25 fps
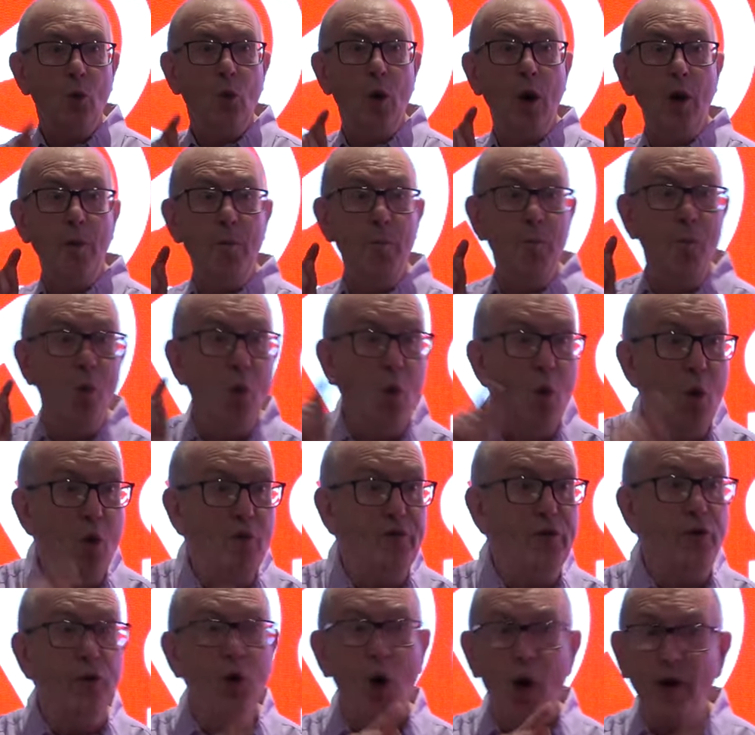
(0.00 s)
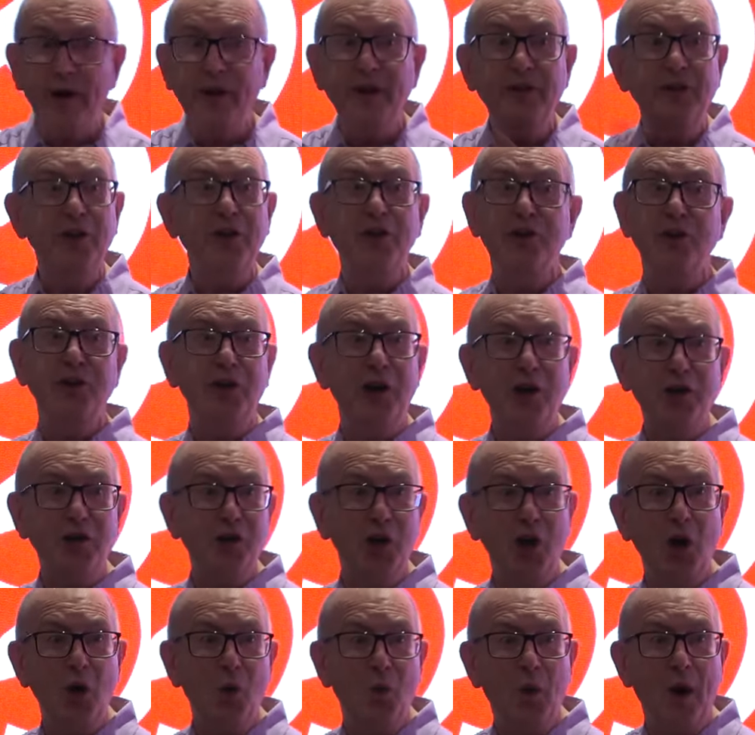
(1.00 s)
will move not in the
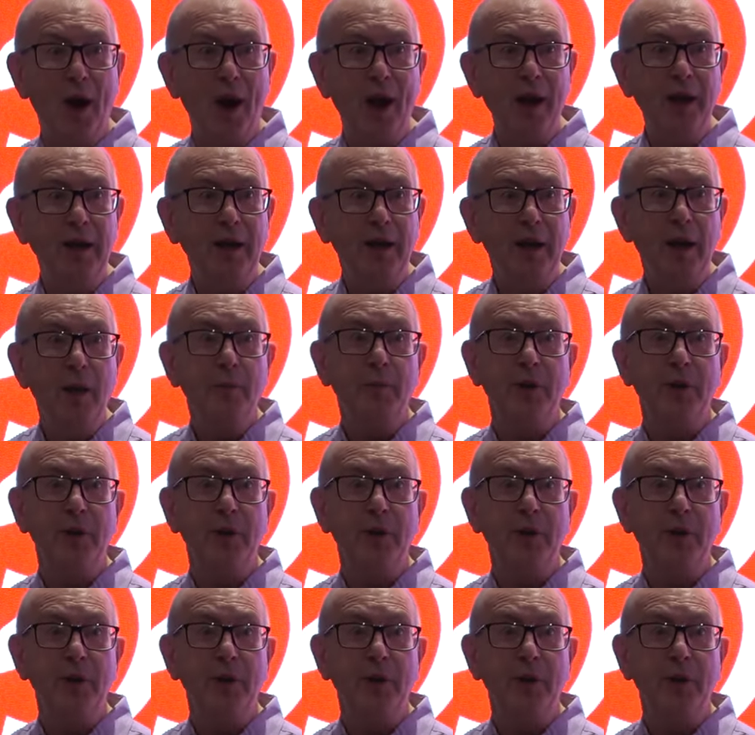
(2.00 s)
traditional way,